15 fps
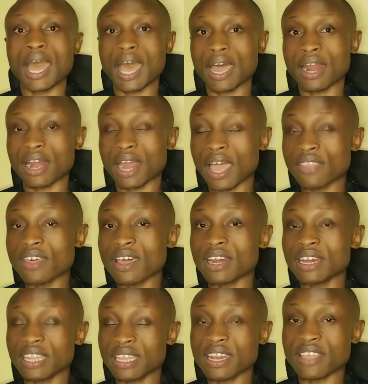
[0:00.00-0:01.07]
or other
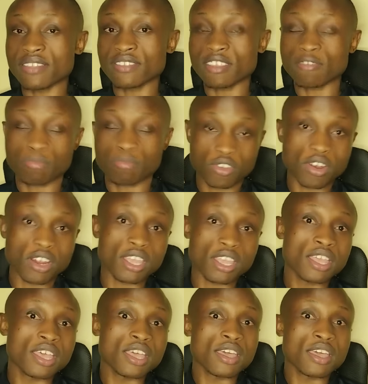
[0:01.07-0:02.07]
leaders, especially